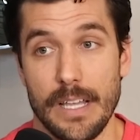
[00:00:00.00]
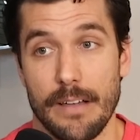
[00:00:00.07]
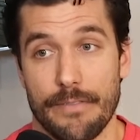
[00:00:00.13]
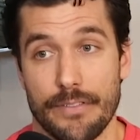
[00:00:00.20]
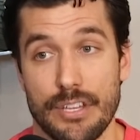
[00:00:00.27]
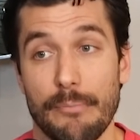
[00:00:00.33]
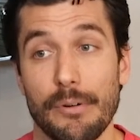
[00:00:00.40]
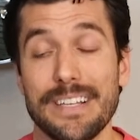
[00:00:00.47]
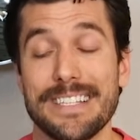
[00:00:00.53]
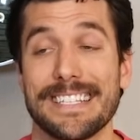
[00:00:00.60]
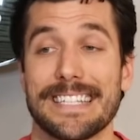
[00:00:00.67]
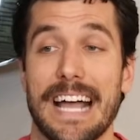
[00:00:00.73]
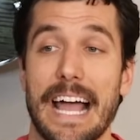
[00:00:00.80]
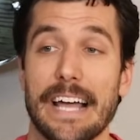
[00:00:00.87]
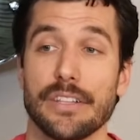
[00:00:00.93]
For some
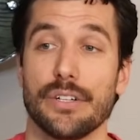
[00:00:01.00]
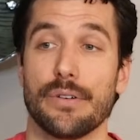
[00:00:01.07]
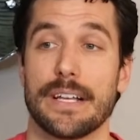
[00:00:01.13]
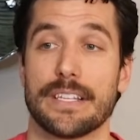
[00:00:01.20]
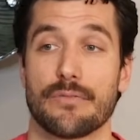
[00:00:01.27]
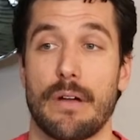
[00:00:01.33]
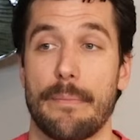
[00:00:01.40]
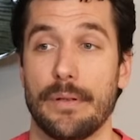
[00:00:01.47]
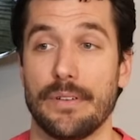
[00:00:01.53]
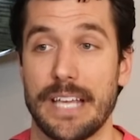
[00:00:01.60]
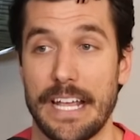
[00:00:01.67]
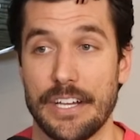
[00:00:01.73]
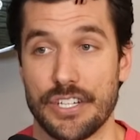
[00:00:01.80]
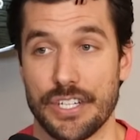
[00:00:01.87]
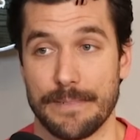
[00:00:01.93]
reason, Ty Lue has a
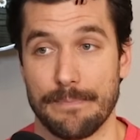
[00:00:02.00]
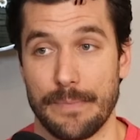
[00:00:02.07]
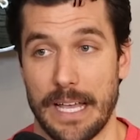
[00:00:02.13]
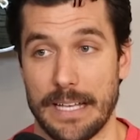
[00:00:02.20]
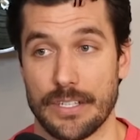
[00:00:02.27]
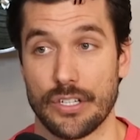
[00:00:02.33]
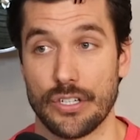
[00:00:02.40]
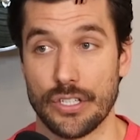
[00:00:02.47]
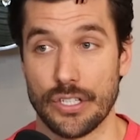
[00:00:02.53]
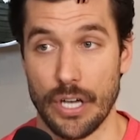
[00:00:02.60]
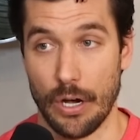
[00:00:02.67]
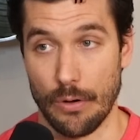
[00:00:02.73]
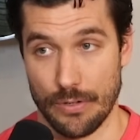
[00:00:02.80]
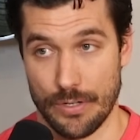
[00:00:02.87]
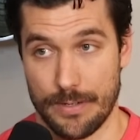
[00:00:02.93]
reputation as a good
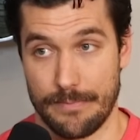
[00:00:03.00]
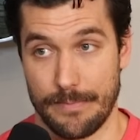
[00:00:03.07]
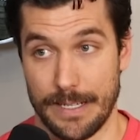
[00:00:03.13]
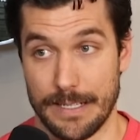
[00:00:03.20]
coach.